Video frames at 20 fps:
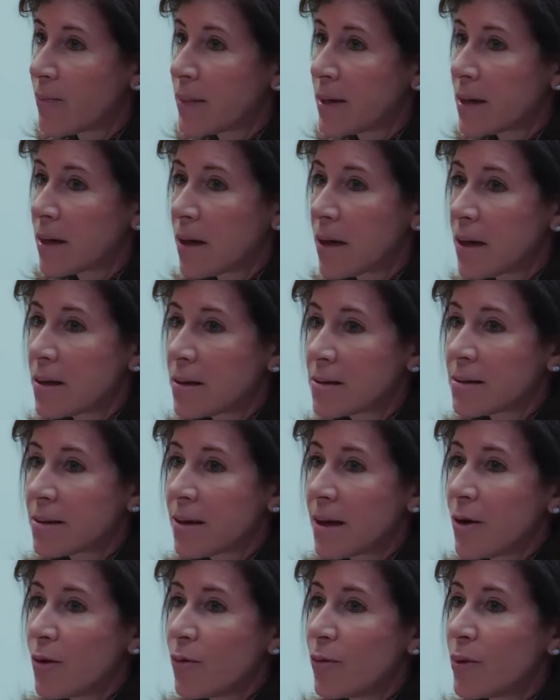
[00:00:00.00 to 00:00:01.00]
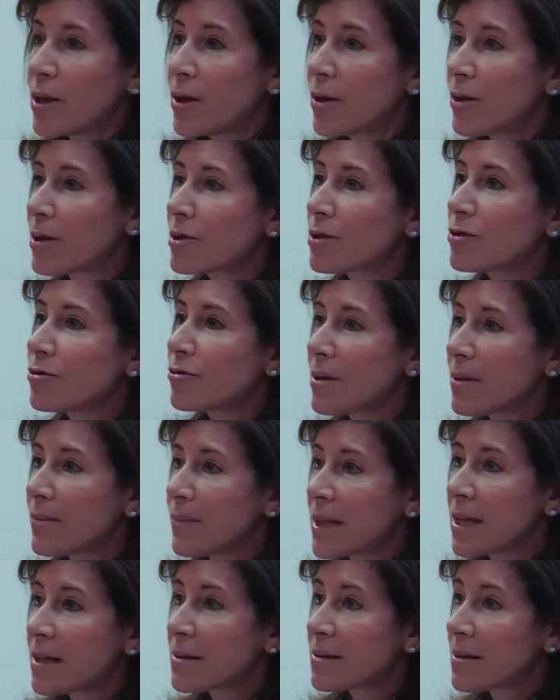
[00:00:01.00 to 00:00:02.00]
because we are
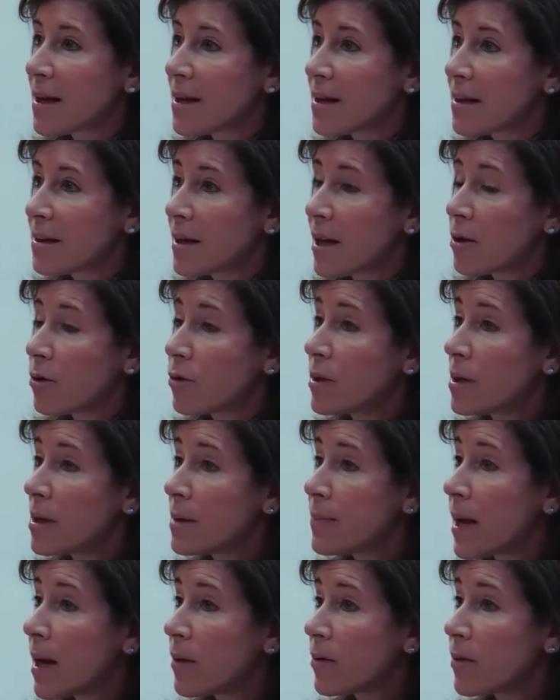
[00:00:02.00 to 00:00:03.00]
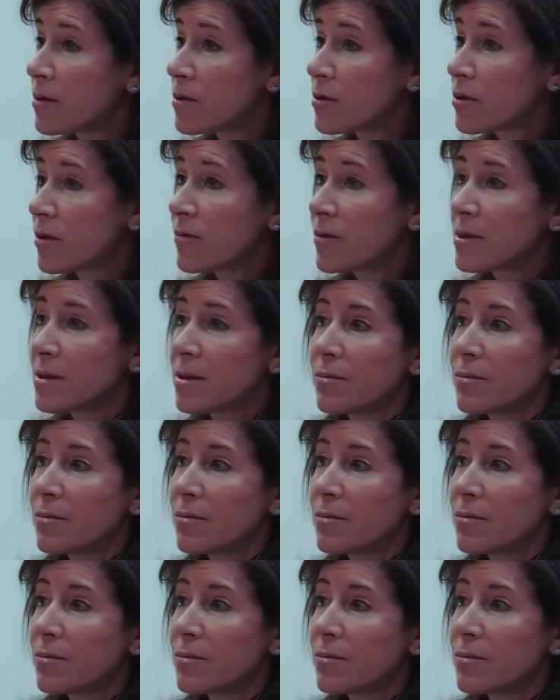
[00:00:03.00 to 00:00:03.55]
extremely excited not only about the service